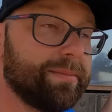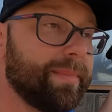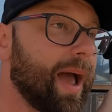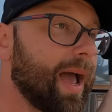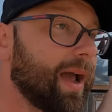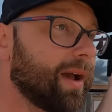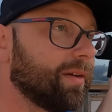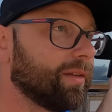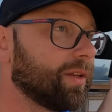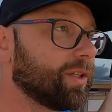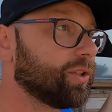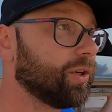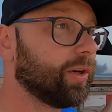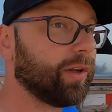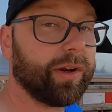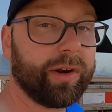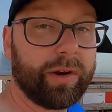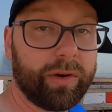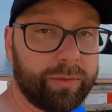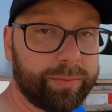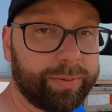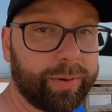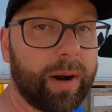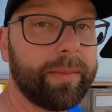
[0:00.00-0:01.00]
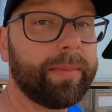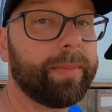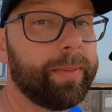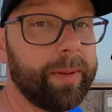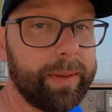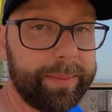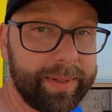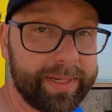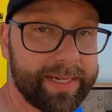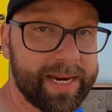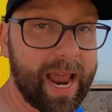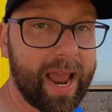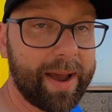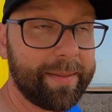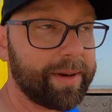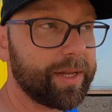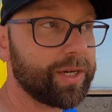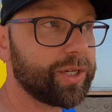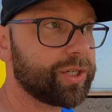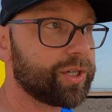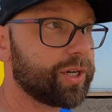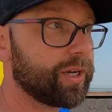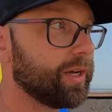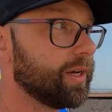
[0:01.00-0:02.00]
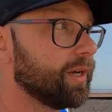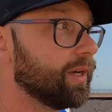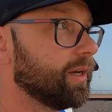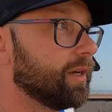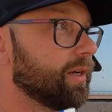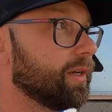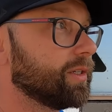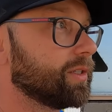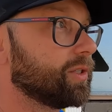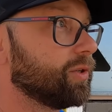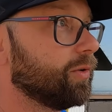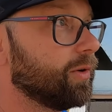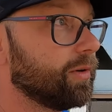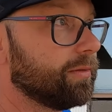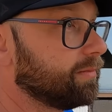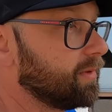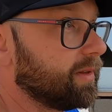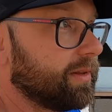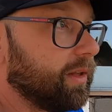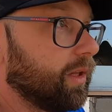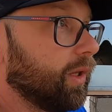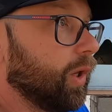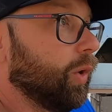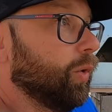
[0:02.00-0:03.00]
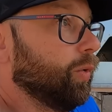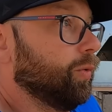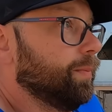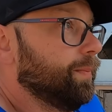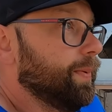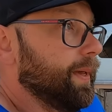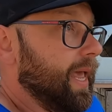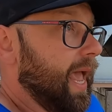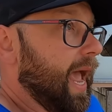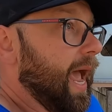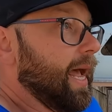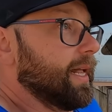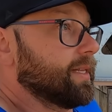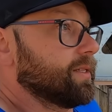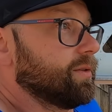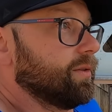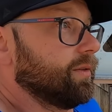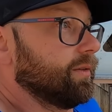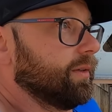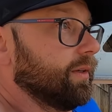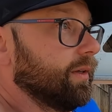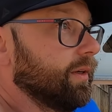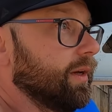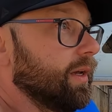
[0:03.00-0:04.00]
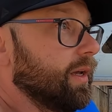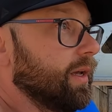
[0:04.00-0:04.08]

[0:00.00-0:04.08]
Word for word: thing back on the trailer. It would probably be damaged. So it, the load would be canceled.